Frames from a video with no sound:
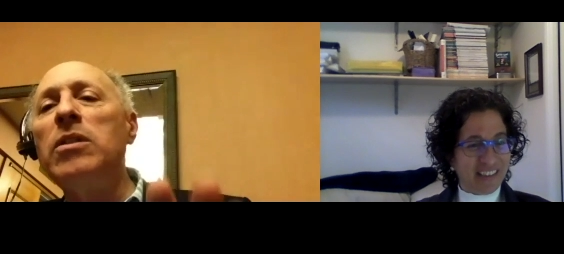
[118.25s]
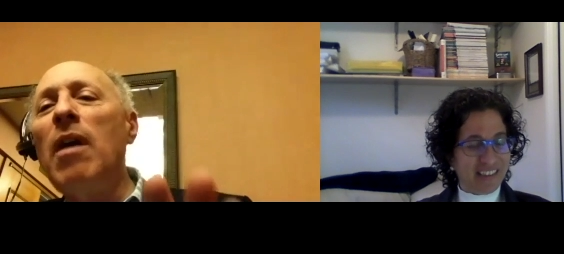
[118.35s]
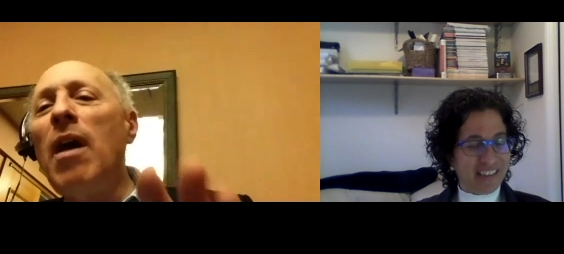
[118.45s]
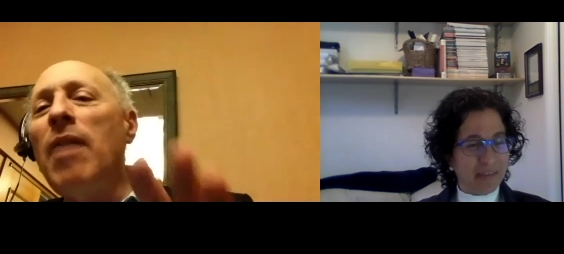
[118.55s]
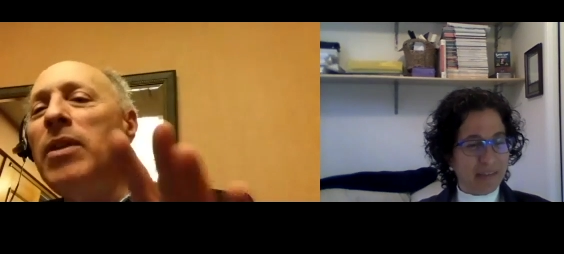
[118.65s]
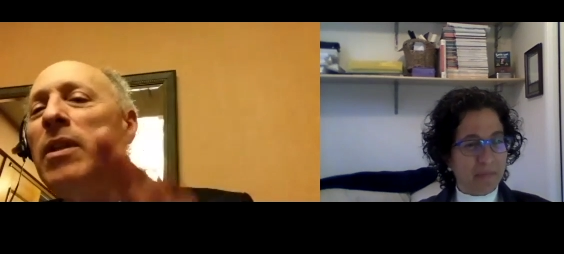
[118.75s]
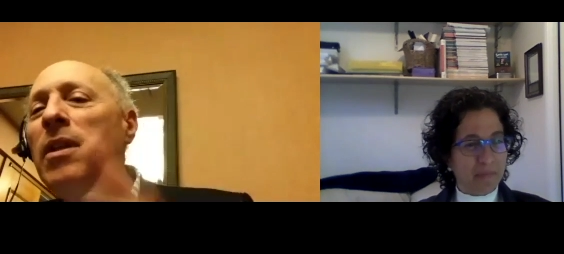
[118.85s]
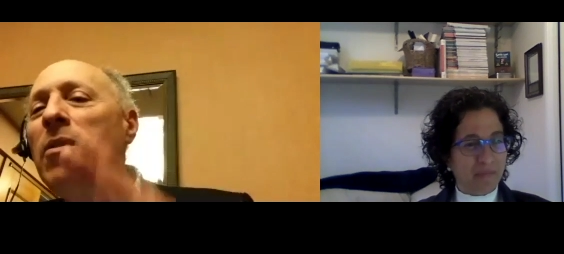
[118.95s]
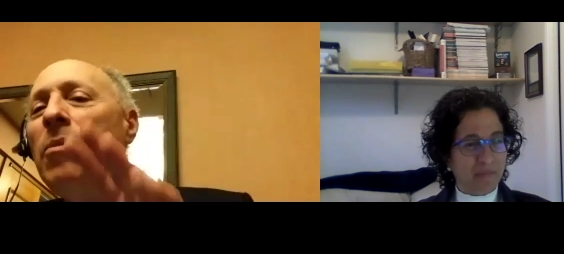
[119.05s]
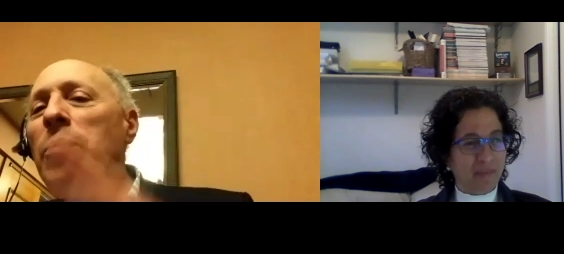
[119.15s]
Speaker 1: have a
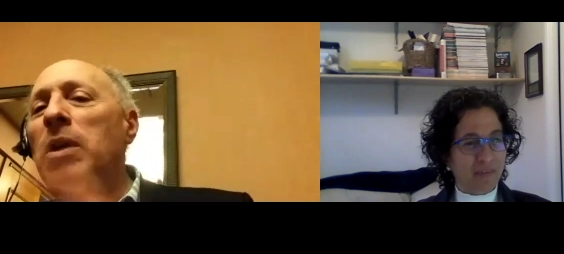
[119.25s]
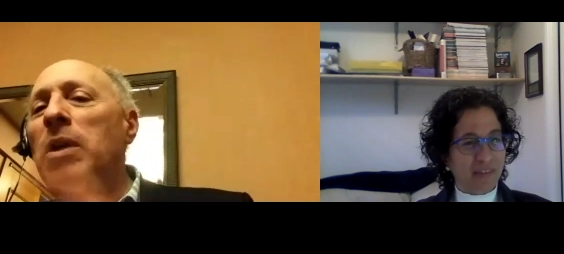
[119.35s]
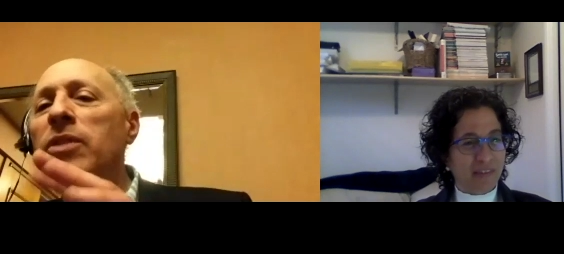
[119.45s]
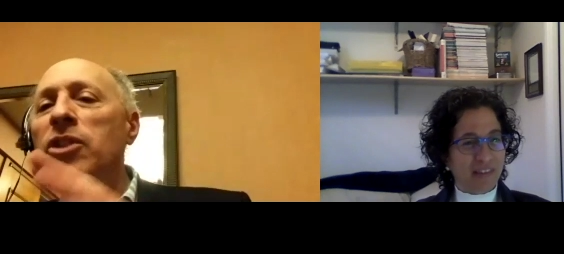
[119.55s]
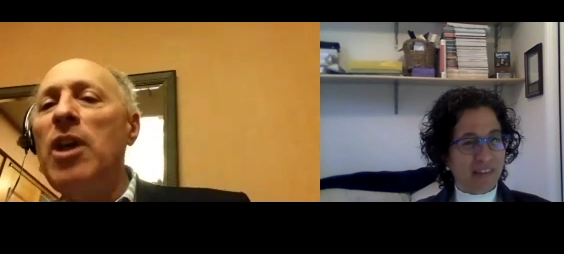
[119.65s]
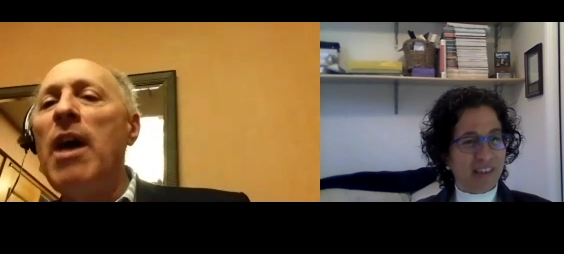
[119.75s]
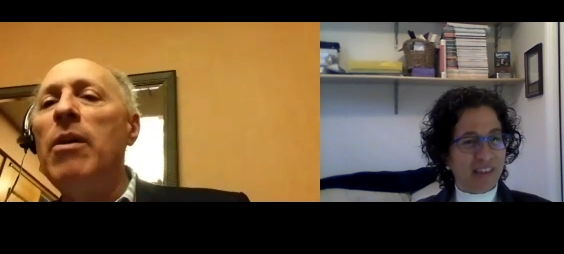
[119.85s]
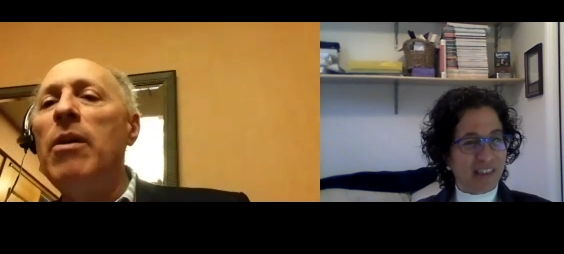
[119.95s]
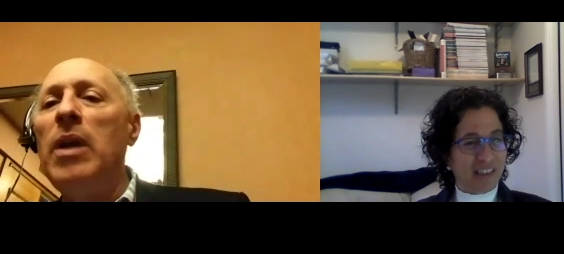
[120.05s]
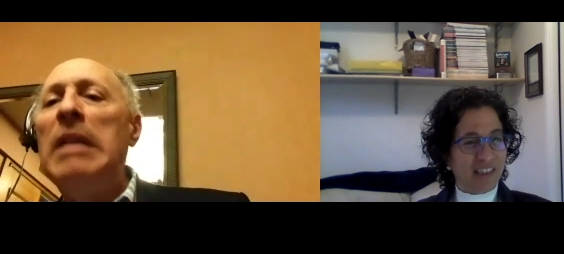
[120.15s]
little bit of a shadow
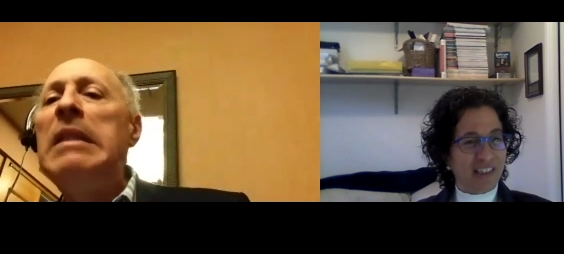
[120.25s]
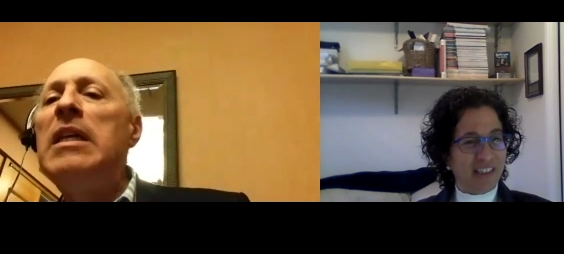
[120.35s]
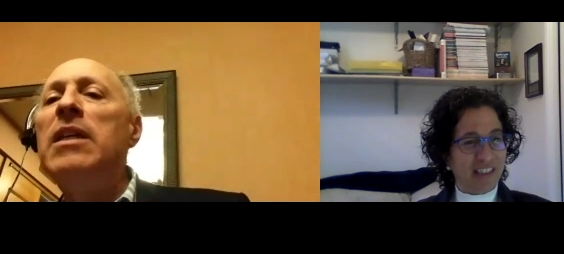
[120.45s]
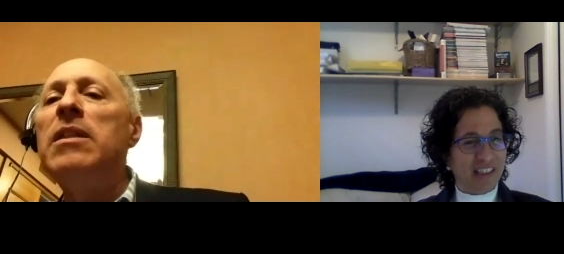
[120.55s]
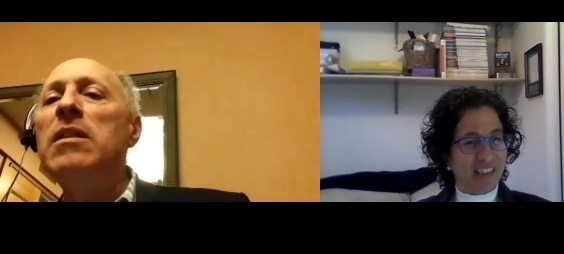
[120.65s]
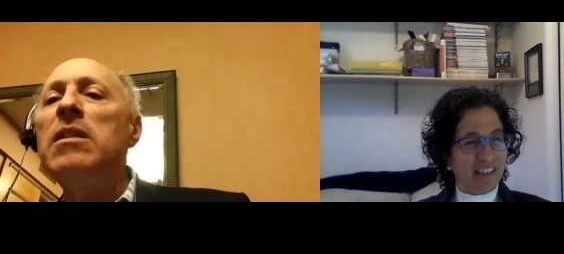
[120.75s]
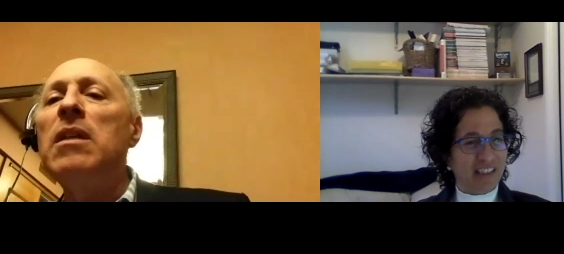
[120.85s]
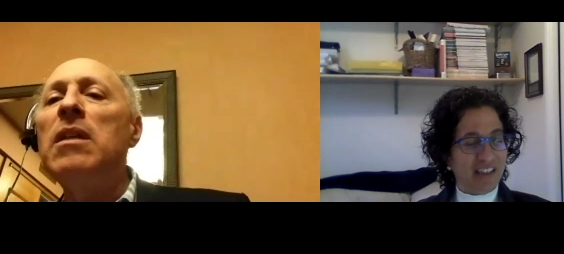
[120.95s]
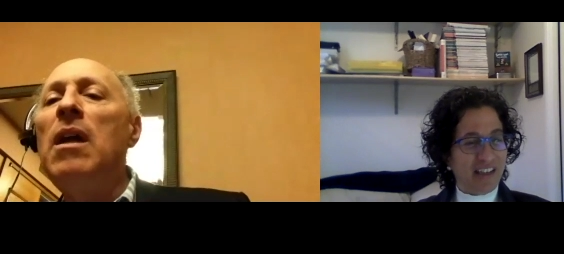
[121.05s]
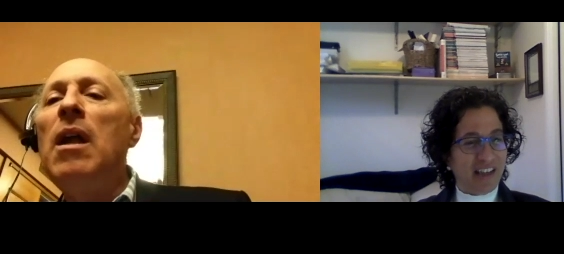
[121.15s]
in this.
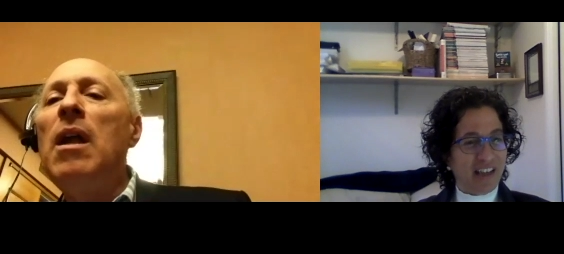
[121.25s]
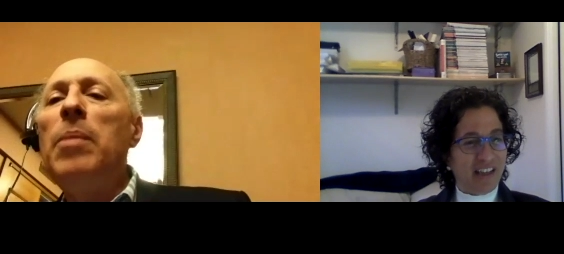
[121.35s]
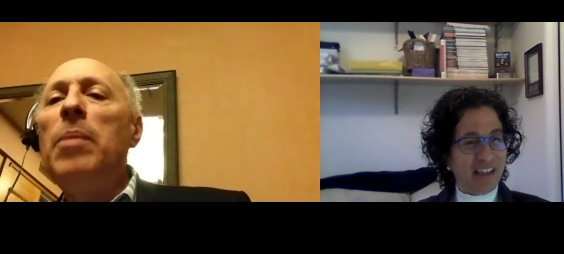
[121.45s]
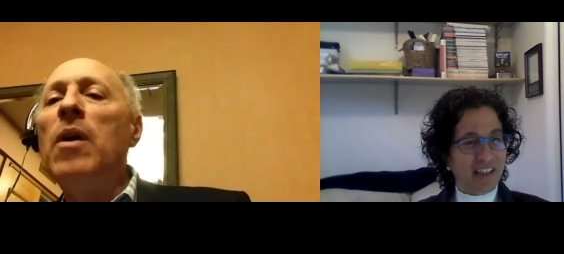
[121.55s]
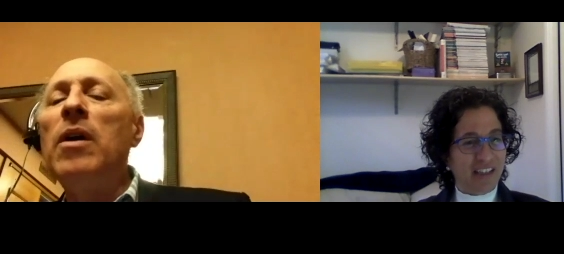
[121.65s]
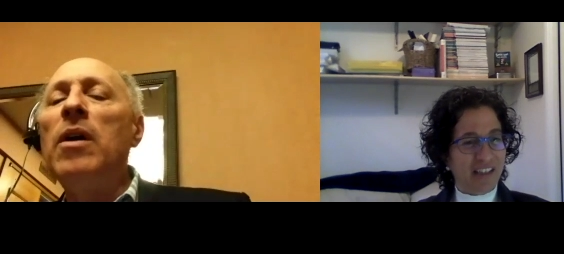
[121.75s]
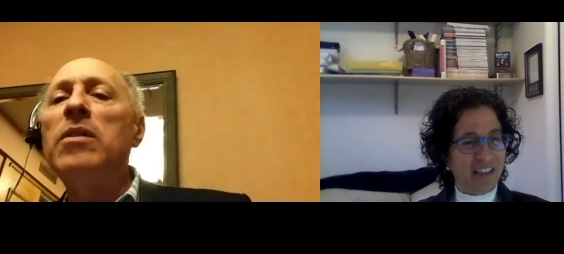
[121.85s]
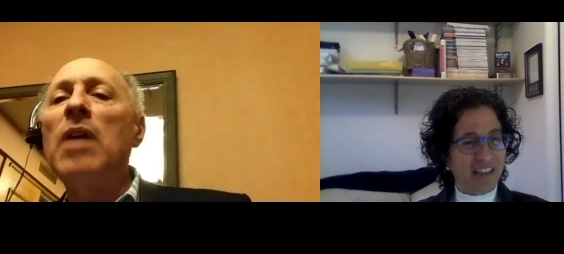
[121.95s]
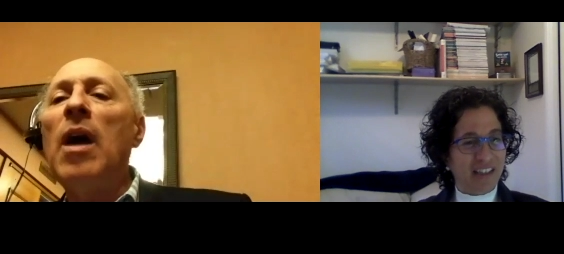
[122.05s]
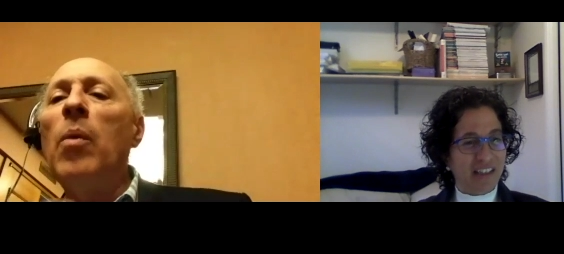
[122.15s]
Yeah. Because I
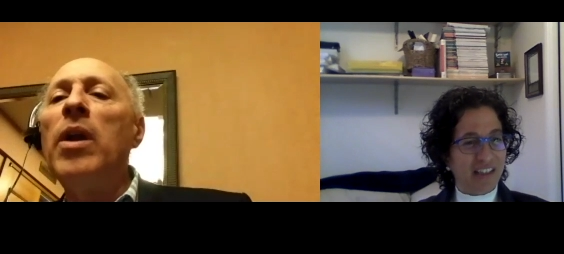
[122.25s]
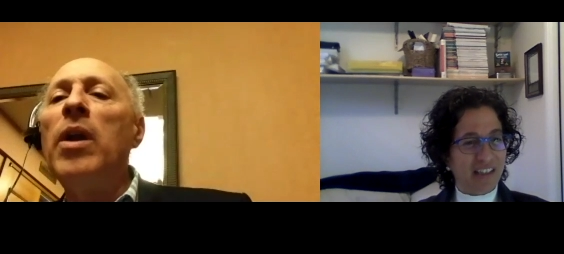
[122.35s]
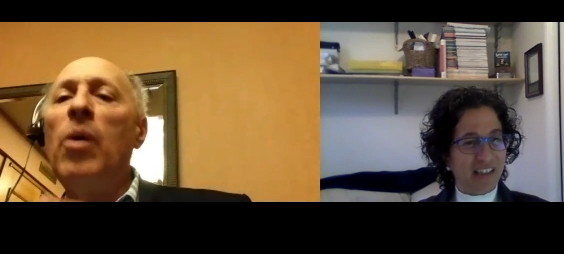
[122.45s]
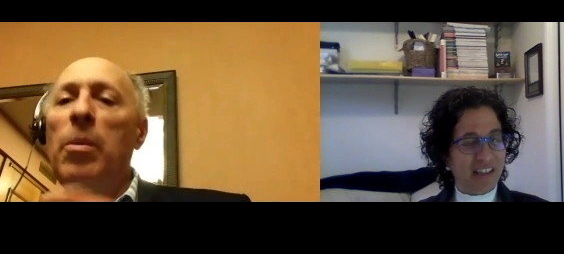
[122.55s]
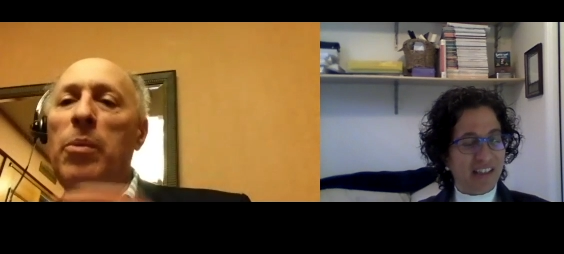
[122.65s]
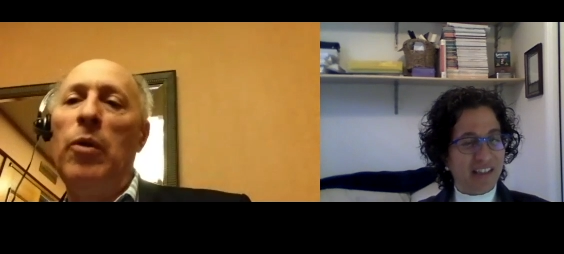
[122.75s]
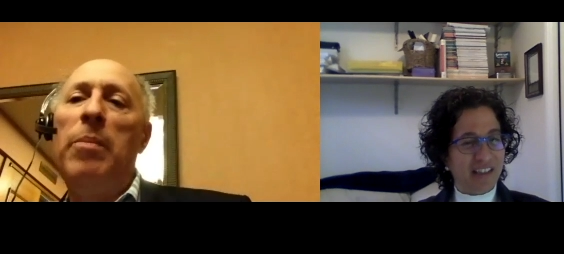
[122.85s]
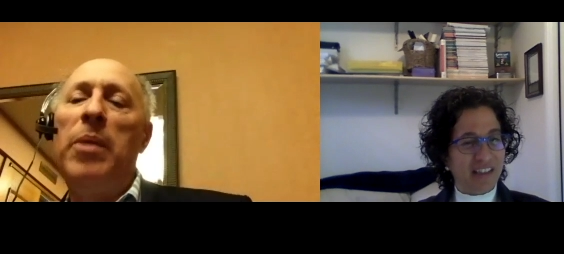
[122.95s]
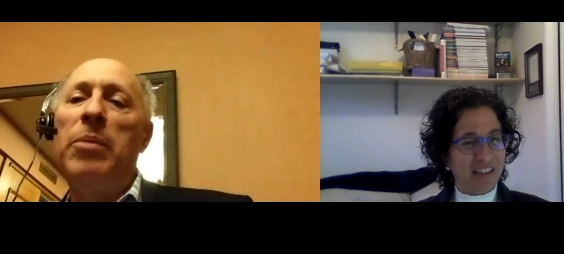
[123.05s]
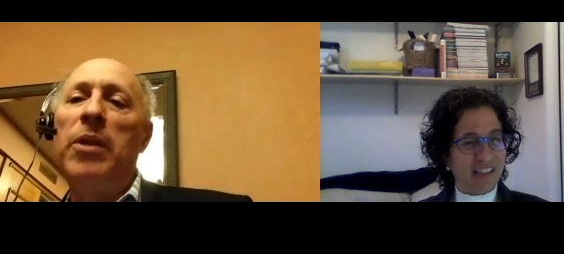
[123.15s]
want to know I put great
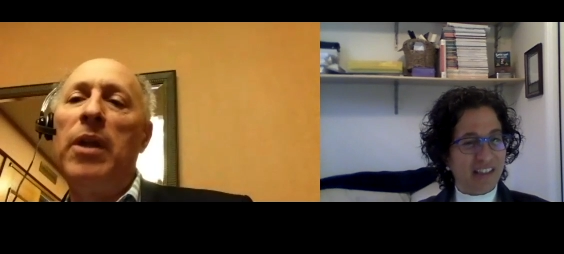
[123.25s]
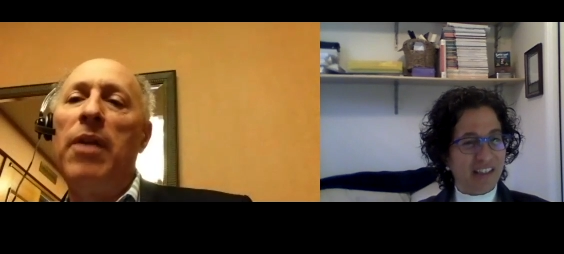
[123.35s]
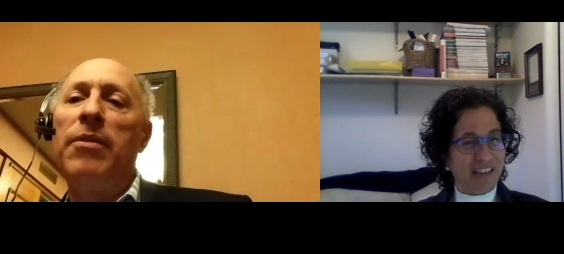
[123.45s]
people together.